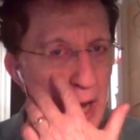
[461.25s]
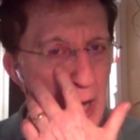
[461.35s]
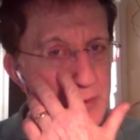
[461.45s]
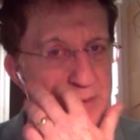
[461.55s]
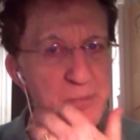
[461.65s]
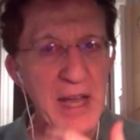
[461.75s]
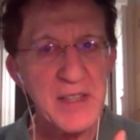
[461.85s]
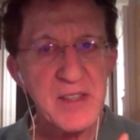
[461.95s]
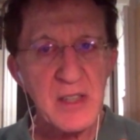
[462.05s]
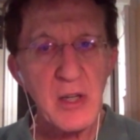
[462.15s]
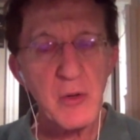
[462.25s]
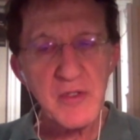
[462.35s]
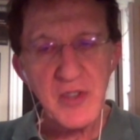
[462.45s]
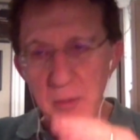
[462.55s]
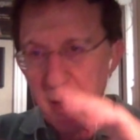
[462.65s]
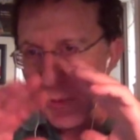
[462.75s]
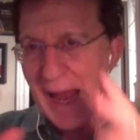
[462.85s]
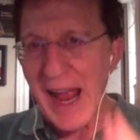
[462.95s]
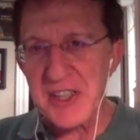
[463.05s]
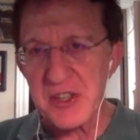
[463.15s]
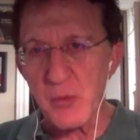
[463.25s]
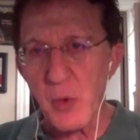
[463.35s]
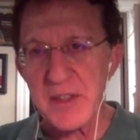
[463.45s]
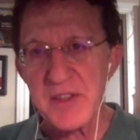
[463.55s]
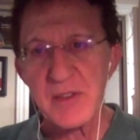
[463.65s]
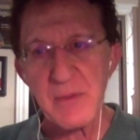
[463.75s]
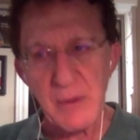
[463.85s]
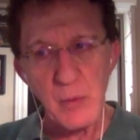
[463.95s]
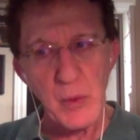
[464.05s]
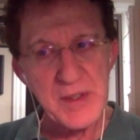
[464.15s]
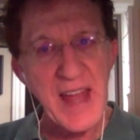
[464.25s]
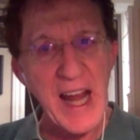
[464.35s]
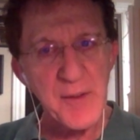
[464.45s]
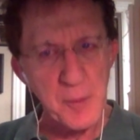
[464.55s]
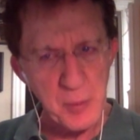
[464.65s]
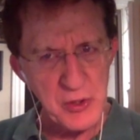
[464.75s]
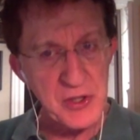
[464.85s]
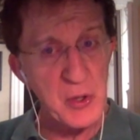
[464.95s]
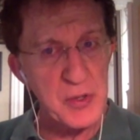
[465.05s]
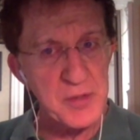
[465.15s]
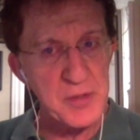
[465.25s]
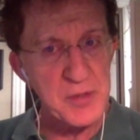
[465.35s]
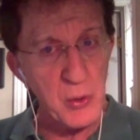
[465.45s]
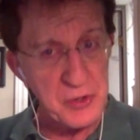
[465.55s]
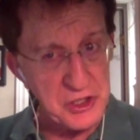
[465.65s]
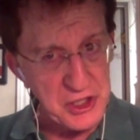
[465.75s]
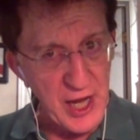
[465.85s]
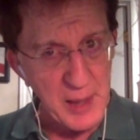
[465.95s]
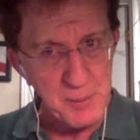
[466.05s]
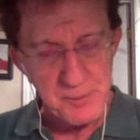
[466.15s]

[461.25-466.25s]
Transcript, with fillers: I was based, you know, so my reaction was that of a person who is prone to shame.